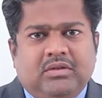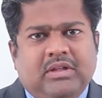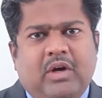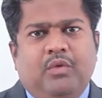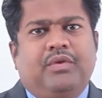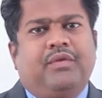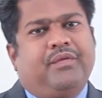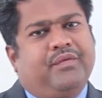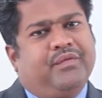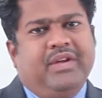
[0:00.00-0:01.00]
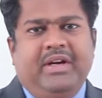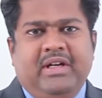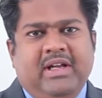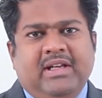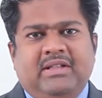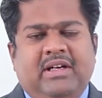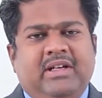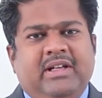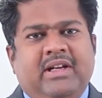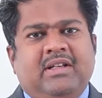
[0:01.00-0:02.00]
Now we realize that
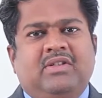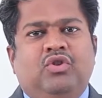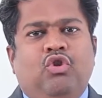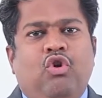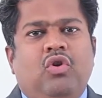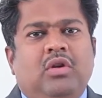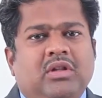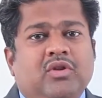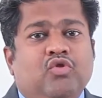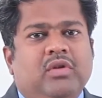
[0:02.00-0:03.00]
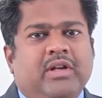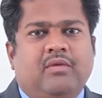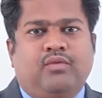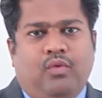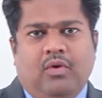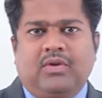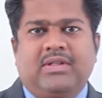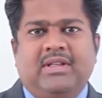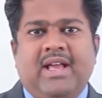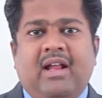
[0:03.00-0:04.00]
there is no nuclear force,
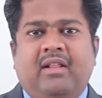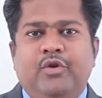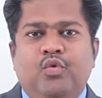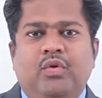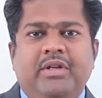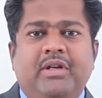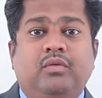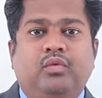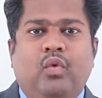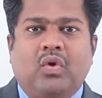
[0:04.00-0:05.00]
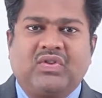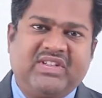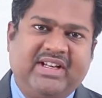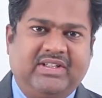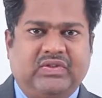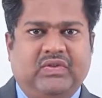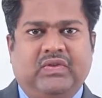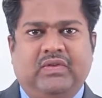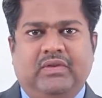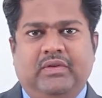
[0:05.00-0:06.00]
there are nuclear
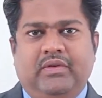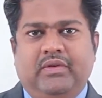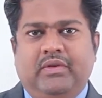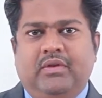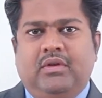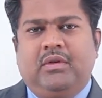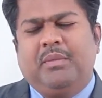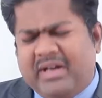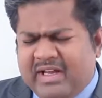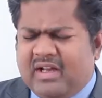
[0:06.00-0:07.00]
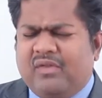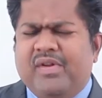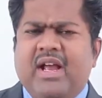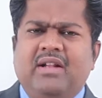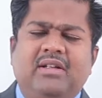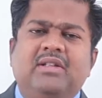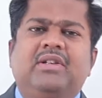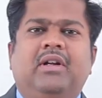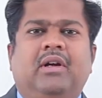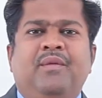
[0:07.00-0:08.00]
forces. But here we can
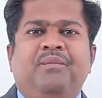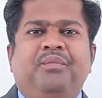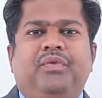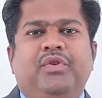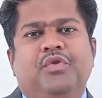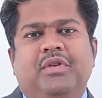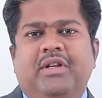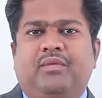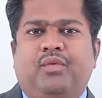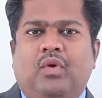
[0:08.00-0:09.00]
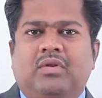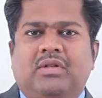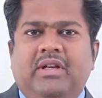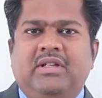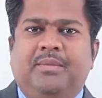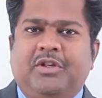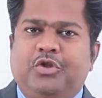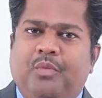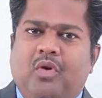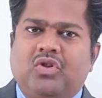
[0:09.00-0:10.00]
consider nuclear force is much
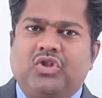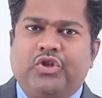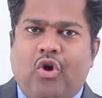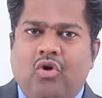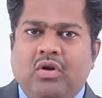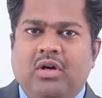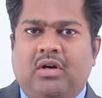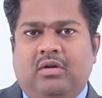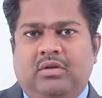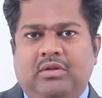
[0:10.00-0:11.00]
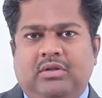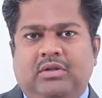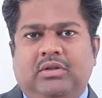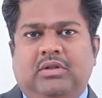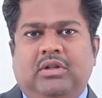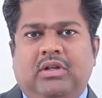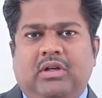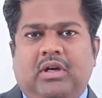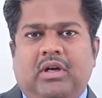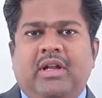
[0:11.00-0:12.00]
more stronger
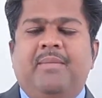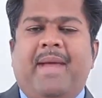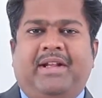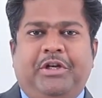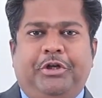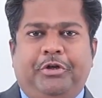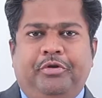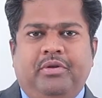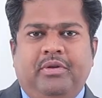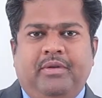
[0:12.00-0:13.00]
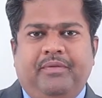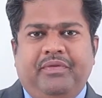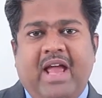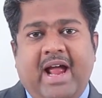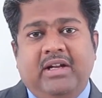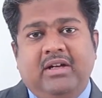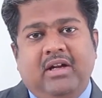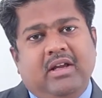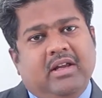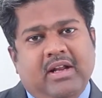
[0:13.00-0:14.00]
in magnitude than
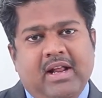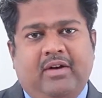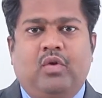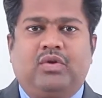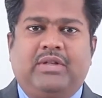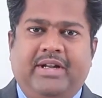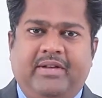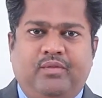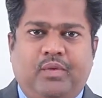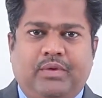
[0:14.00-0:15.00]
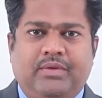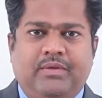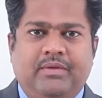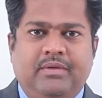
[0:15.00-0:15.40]
electrostatic force.